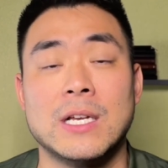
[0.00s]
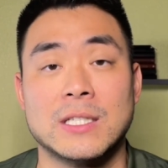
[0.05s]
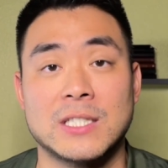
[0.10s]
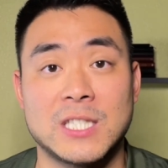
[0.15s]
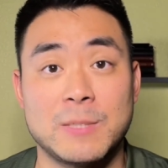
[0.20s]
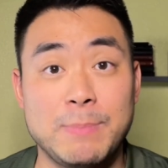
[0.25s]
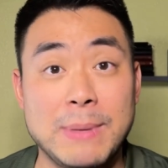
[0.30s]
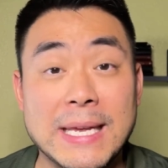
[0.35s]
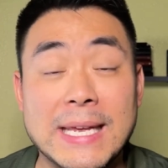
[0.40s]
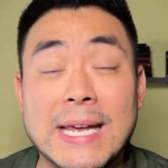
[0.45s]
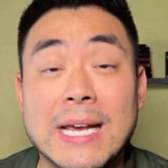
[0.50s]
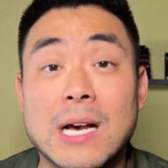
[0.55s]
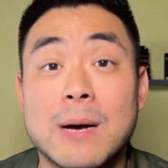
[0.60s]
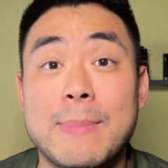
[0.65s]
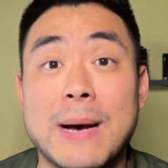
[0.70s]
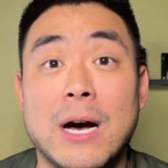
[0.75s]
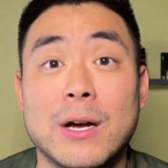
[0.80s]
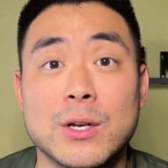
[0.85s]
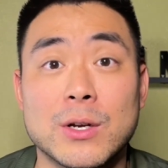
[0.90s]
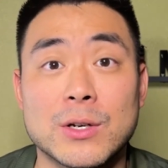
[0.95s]
speaking
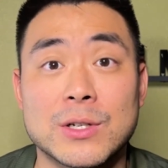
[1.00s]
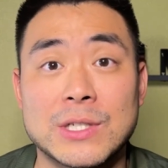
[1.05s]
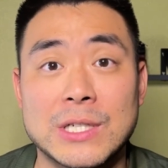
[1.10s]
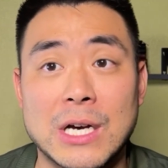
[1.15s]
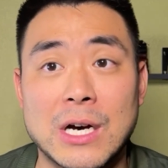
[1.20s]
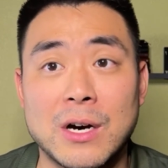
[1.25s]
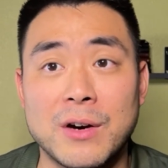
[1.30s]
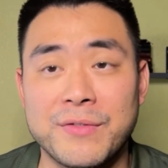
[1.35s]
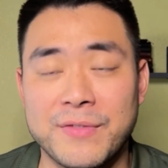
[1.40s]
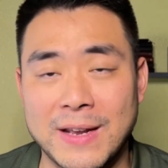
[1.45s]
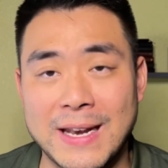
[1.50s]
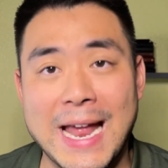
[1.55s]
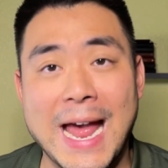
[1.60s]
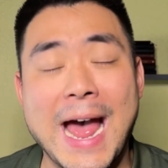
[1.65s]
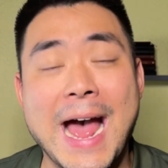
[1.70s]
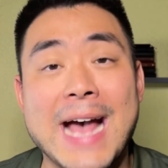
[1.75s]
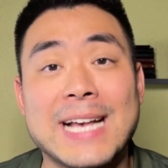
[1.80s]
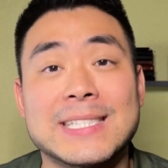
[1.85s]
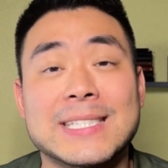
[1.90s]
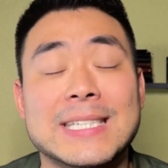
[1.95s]
about yourself, and
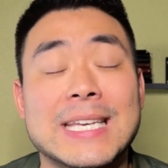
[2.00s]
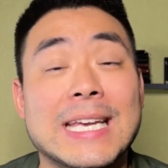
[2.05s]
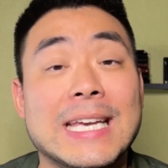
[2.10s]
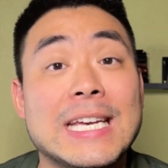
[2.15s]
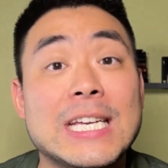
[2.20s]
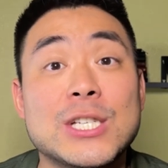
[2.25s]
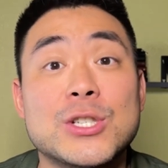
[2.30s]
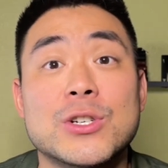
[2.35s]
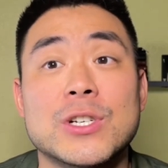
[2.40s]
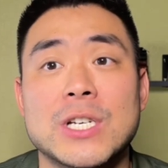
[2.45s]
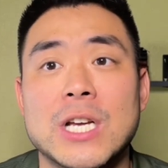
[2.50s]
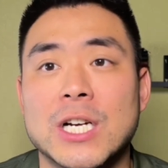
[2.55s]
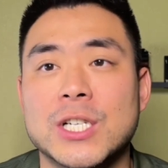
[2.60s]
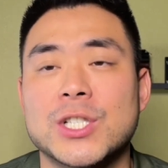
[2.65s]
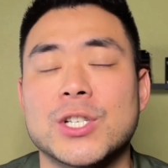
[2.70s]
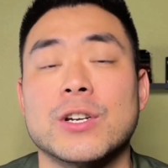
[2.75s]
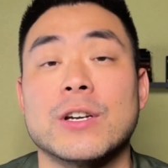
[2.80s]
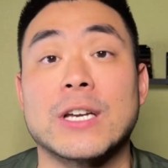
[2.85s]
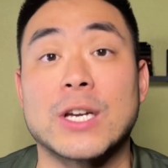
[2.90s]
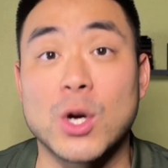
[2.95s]
asking
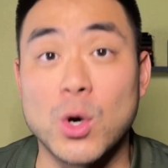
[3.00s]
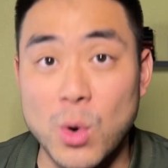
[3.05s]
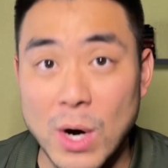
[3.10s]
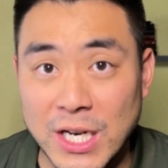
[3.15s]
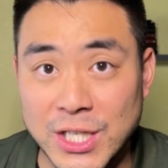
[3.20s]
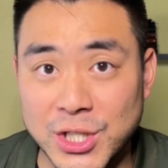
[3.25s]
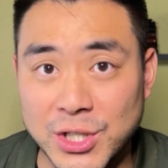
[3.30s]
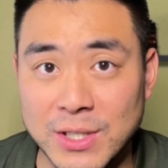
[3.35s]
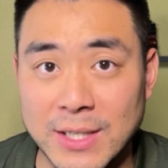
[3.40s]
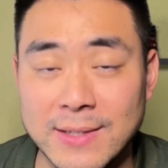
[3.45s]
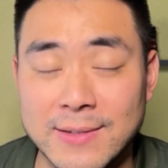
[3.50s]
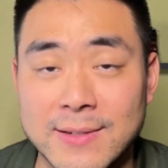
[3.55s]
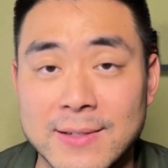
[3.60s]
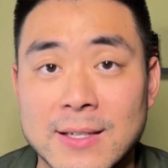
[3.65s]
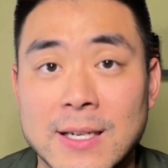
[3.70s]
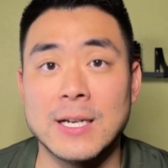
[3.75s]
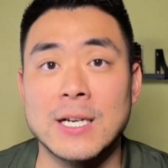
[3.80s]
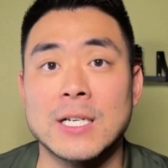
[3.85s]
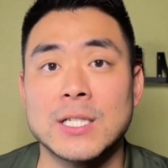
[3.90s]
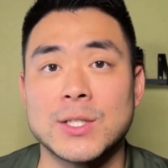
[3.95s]
introductory questions
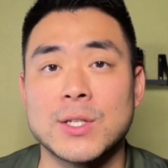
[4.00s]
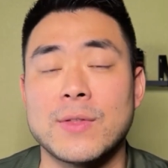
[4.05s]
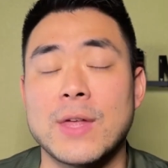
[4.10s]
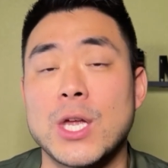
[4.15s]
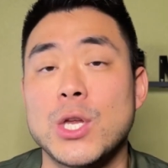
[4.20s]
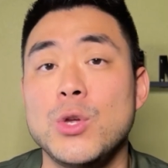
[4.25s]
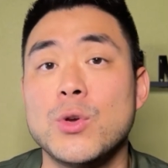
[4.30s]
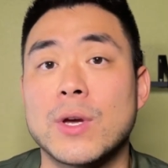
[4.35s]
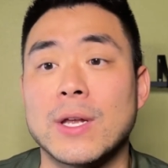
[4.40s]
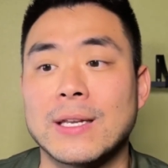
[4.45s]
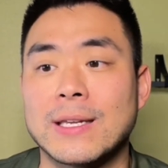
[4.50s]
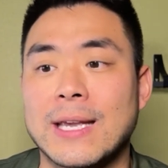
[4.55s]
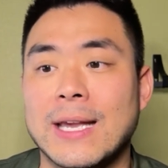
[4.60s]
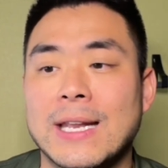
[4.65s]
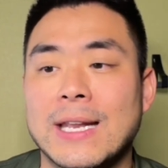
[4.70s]
so that you can get